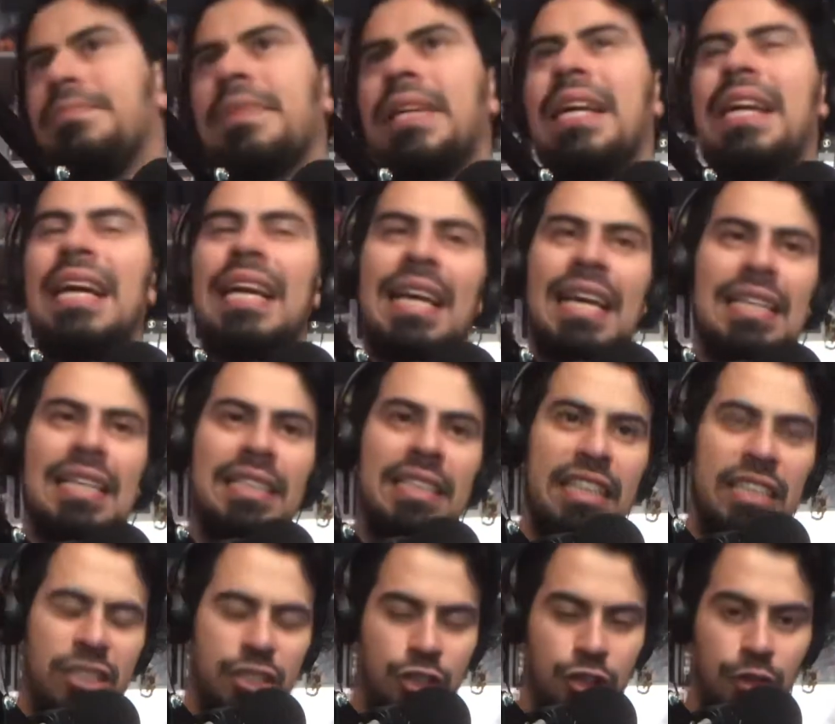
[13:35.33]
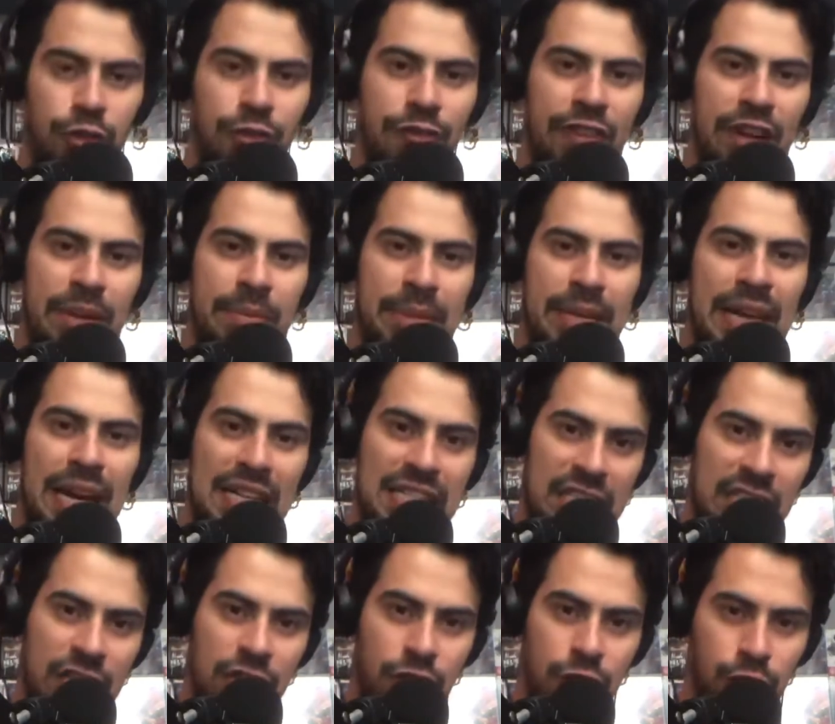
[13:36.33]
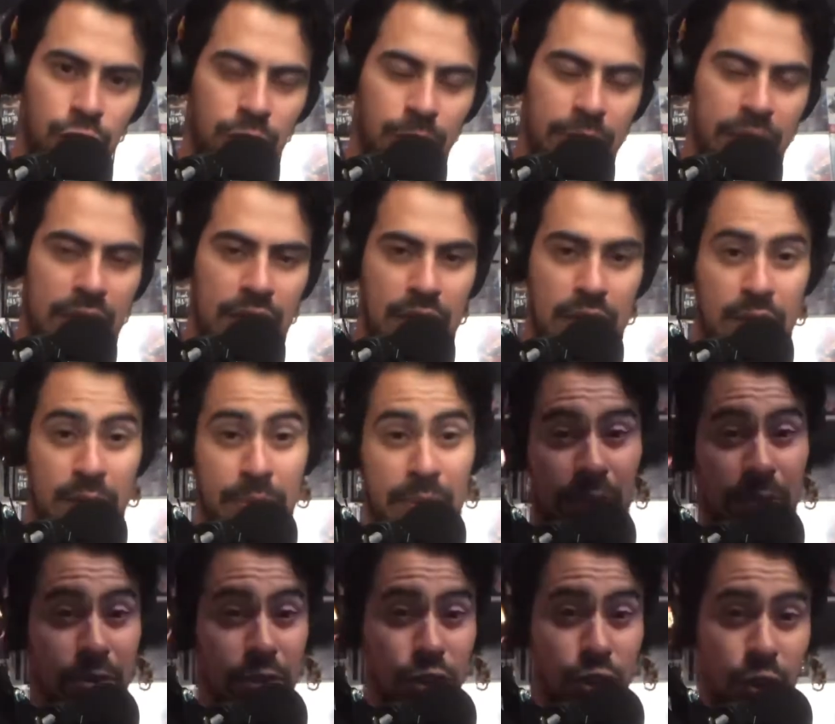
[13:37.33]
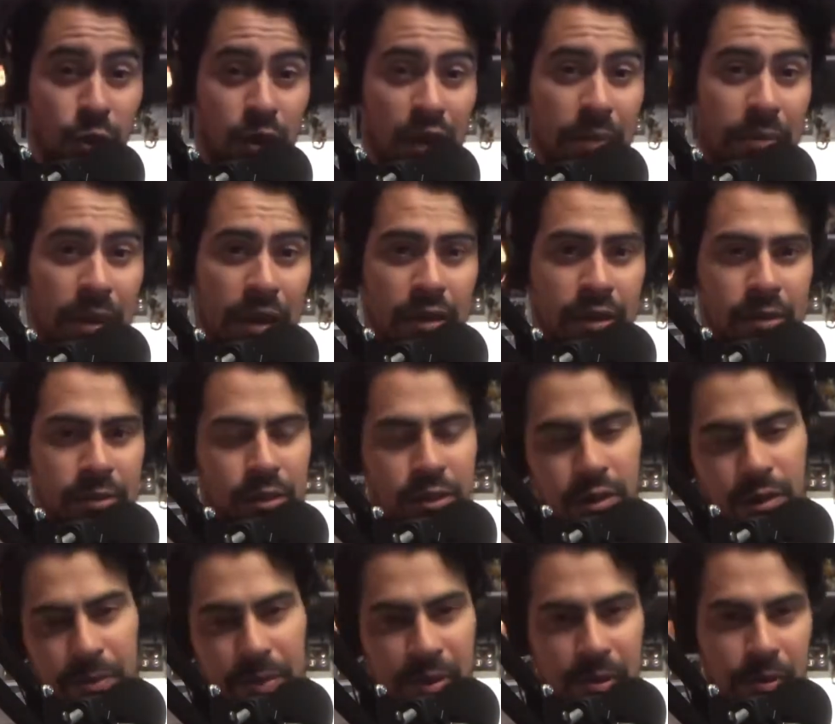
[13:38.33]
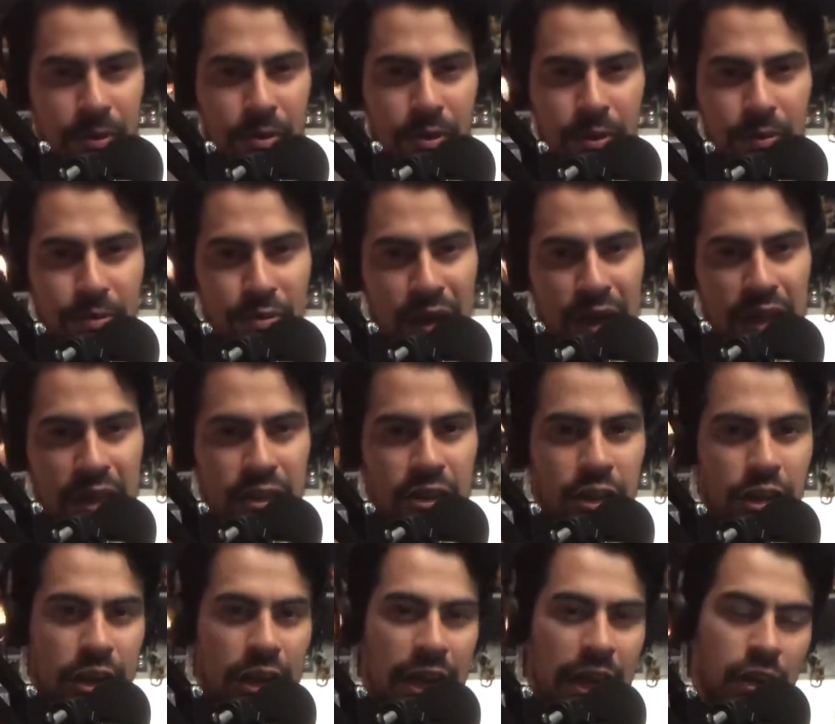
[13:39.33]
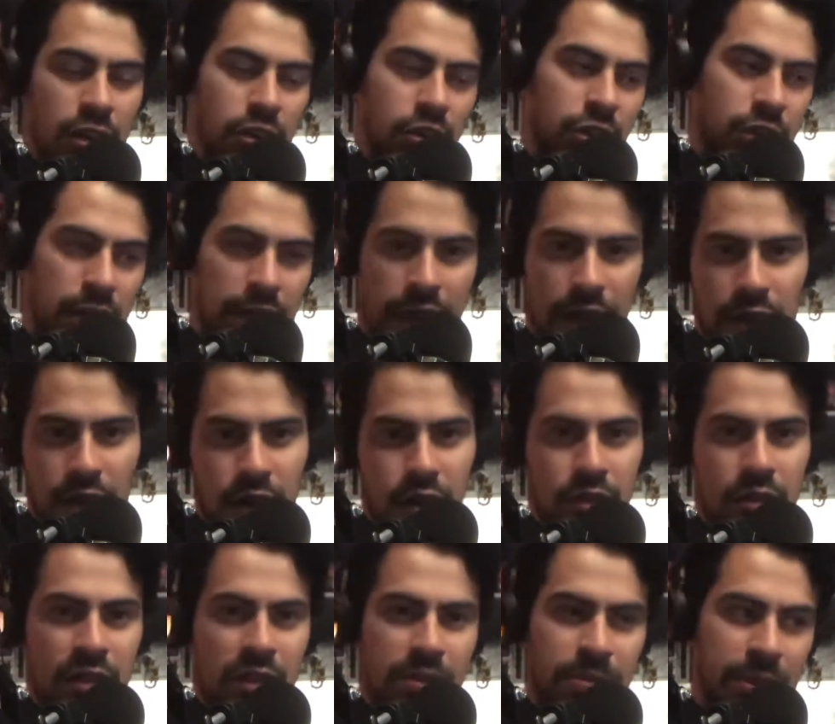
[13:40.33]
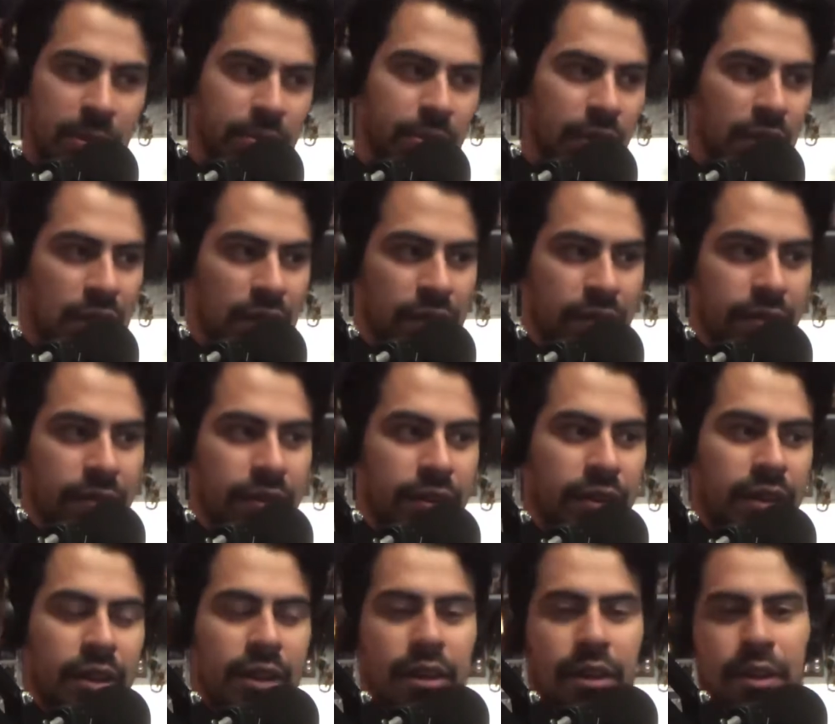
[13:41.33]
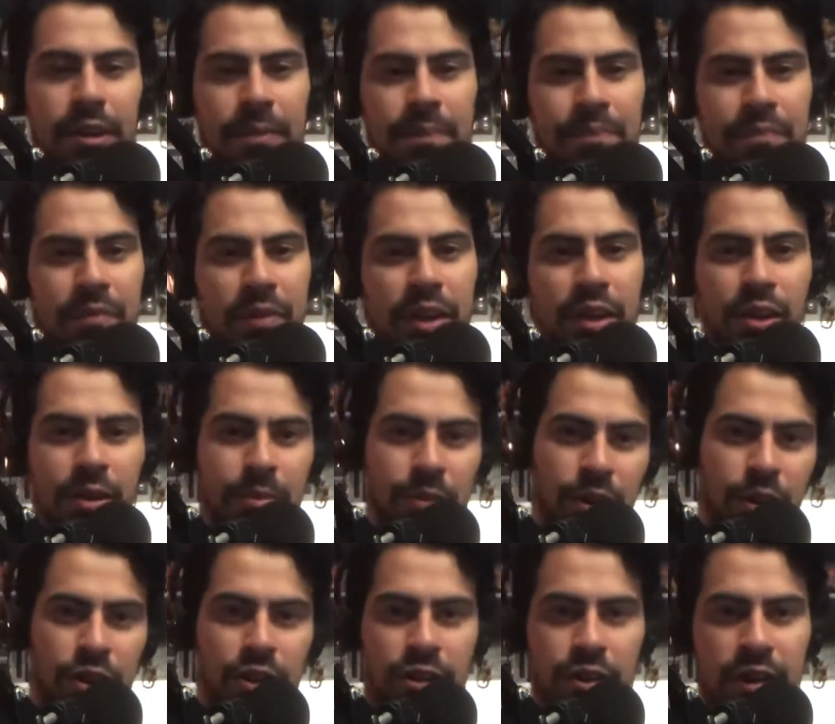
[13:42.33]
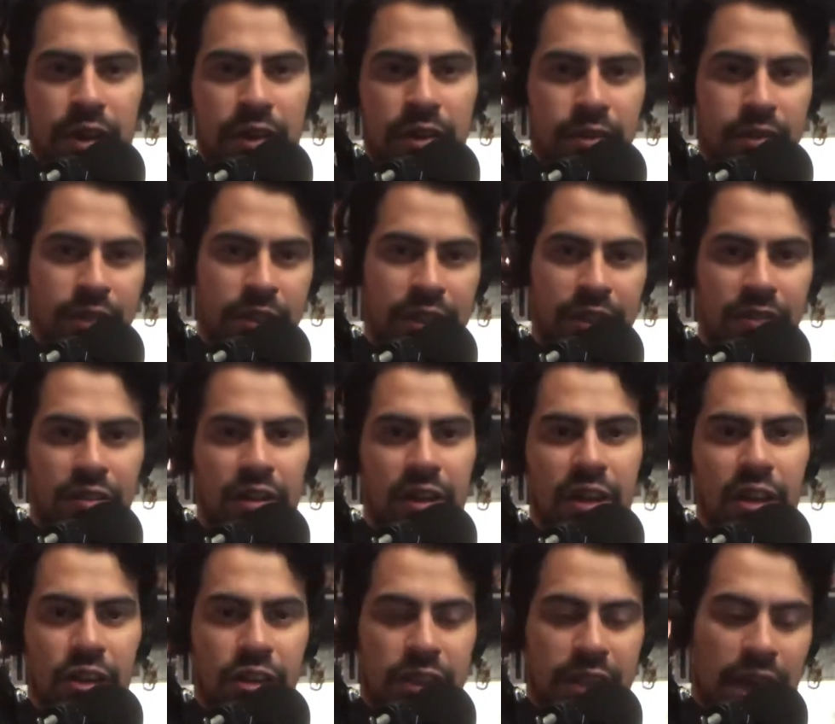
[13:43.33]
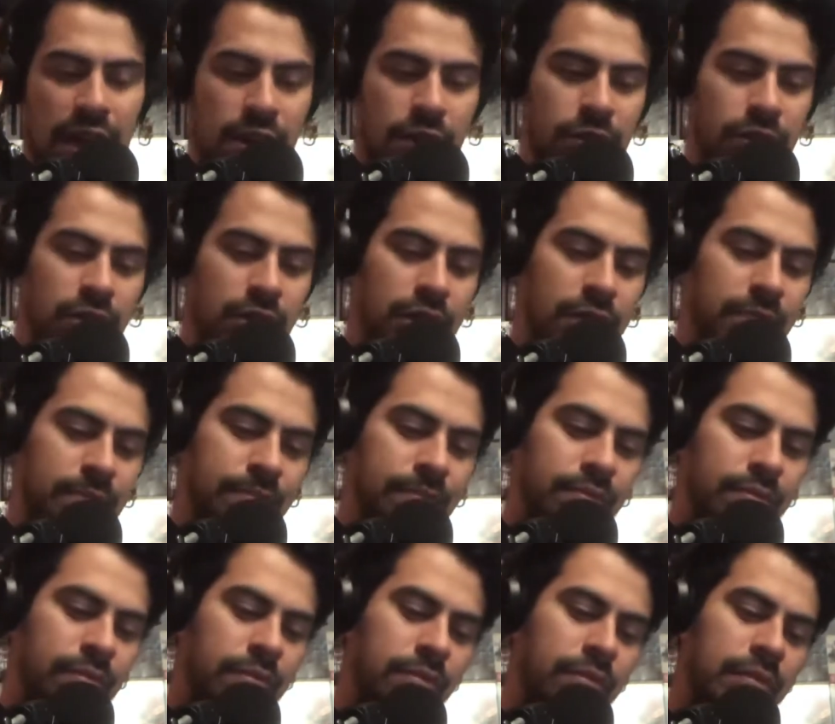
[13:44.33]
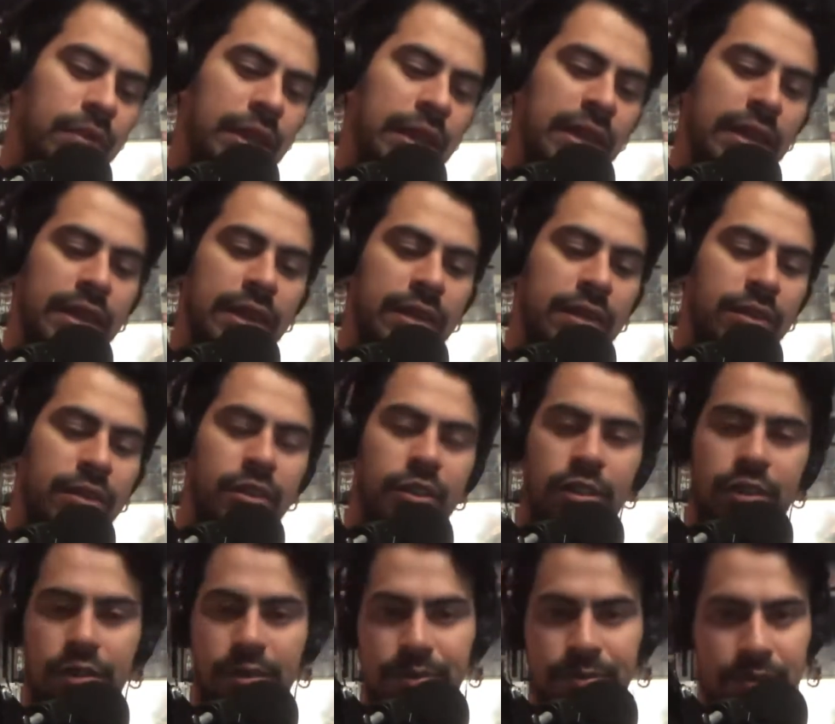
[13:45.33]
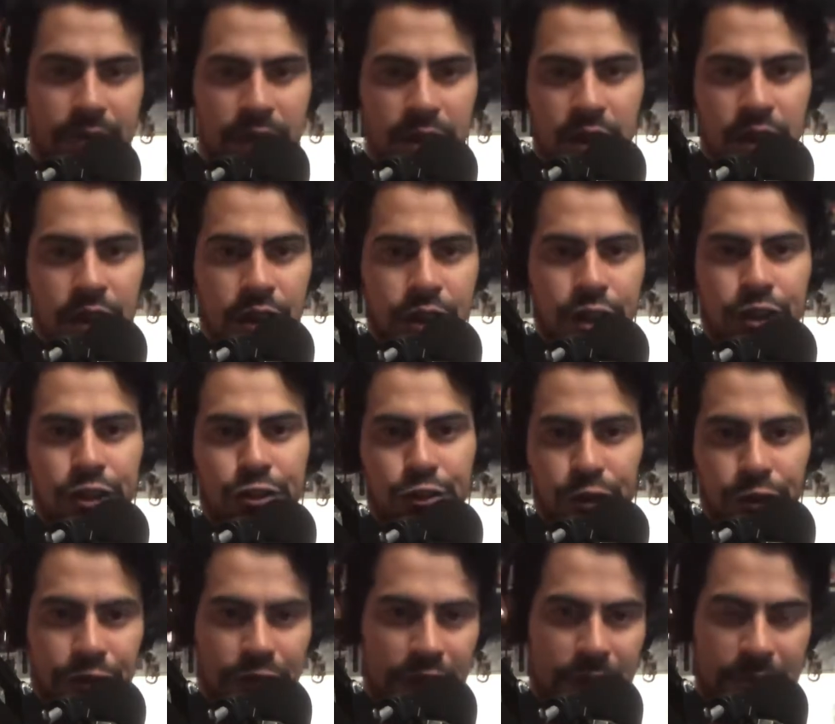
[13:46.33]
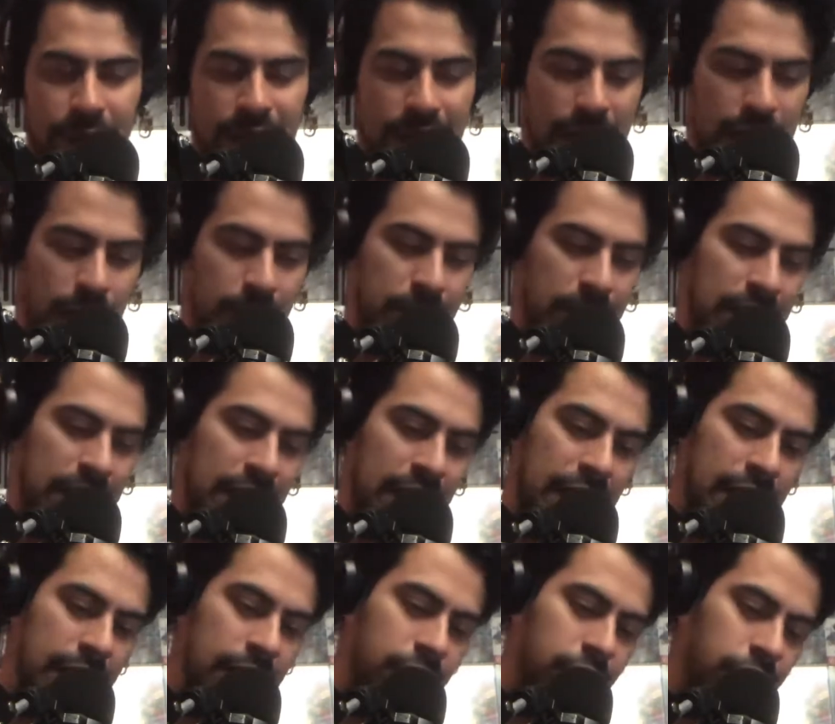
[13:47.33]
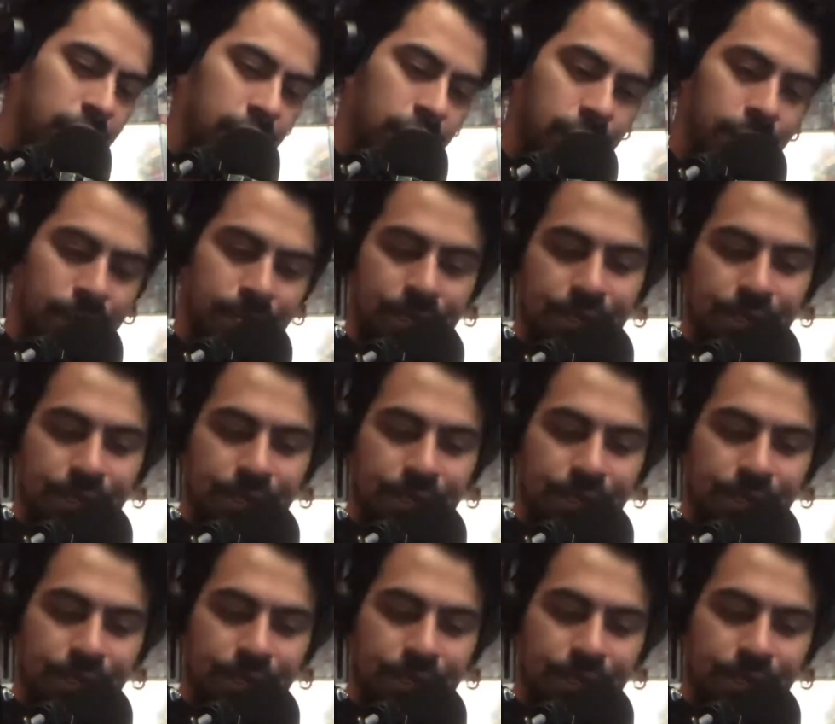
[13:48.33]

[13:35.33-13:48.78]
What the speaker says: and I guess that Strode family has issues because people joke about them. People put pranks on their house. They're like, oh, these people live in a serial killer's house, and then Strode family gets upset. So,